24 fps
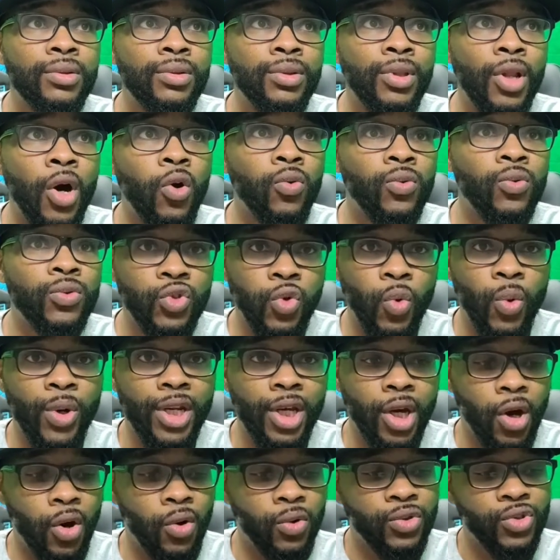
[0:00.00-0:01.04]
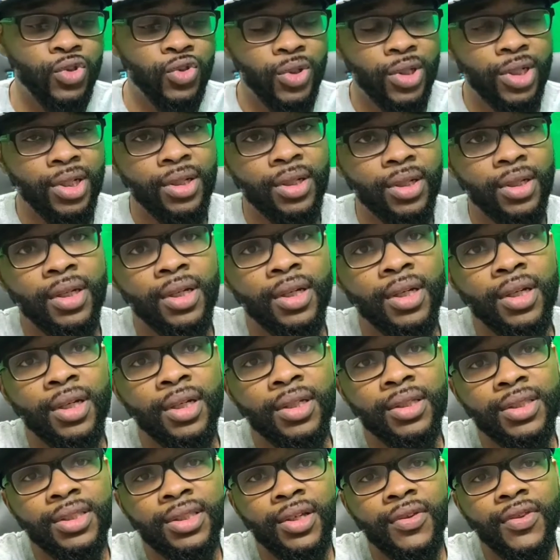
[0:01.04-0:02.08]
Note 20 Ultra
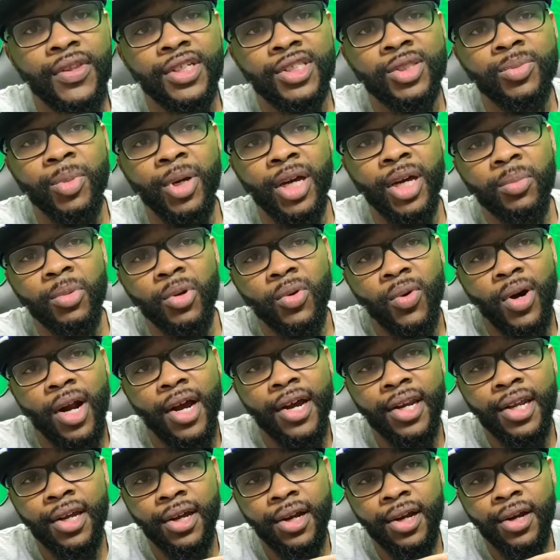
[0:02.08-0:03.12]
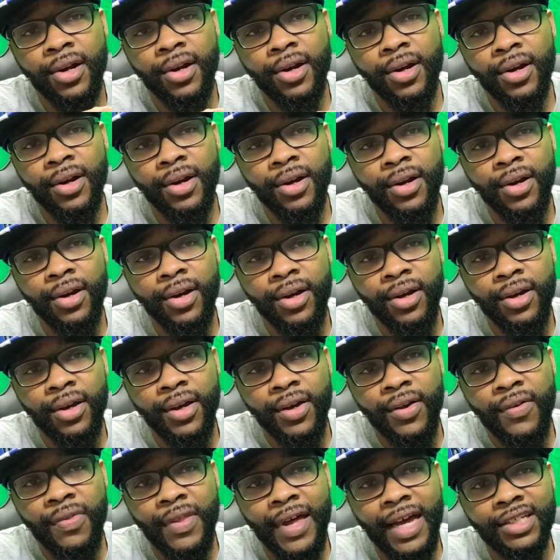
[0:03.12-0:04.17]
to this baby right here.
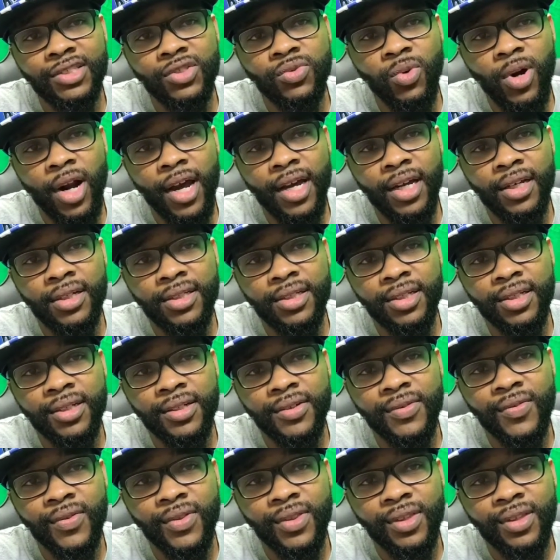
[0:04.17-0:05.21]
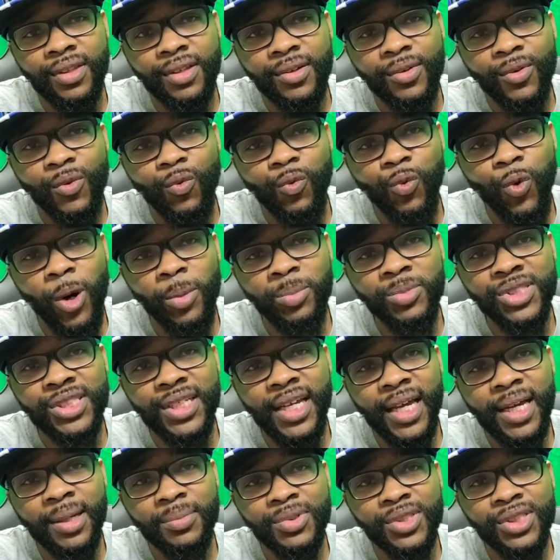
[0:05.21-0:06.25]
That's right, from
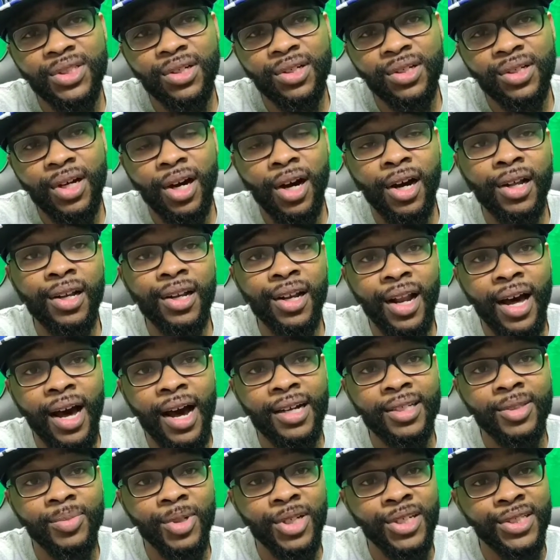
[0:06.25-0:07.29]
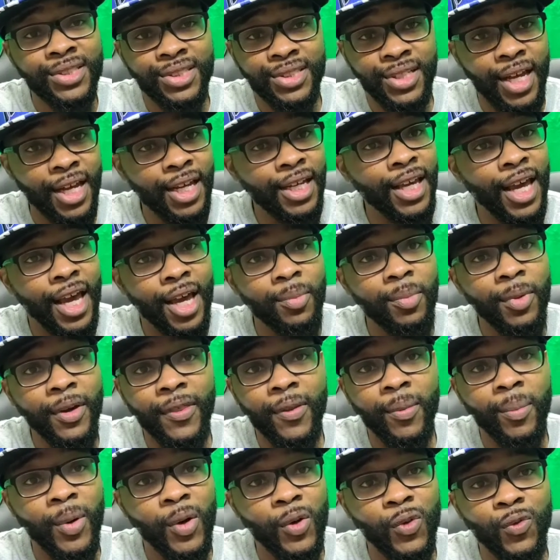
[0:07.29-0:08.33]
Samsung, unlocked, because they gave me
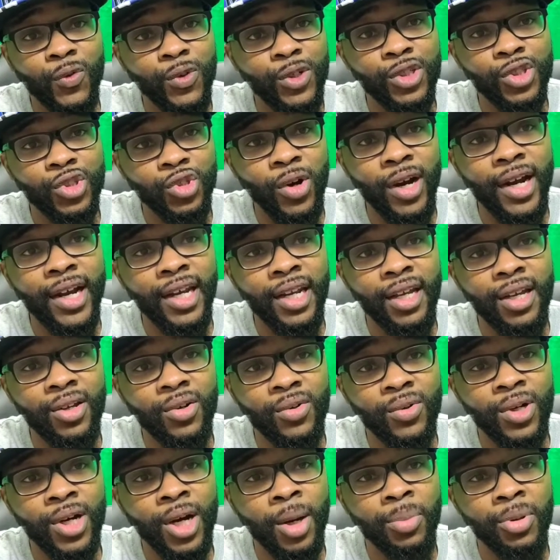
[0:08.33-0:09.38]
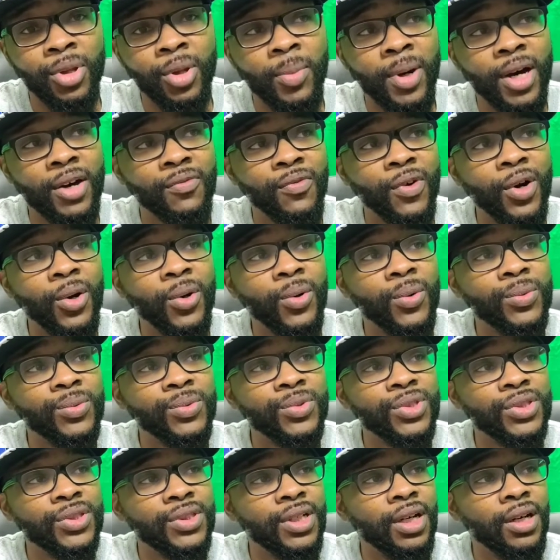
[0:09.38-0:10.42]
the most for the trade-in on a couple of my
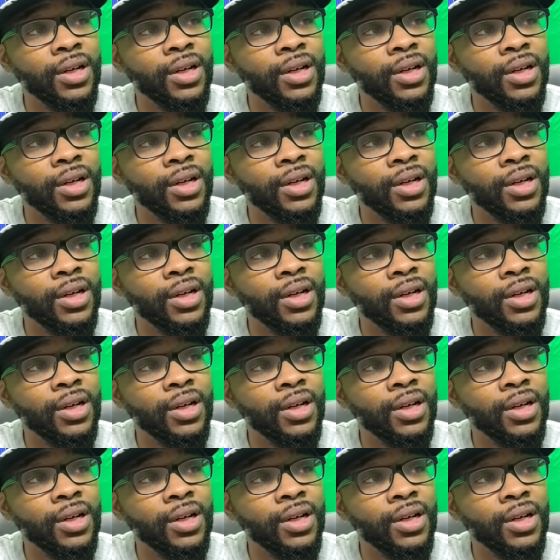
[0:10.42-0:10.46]
phones.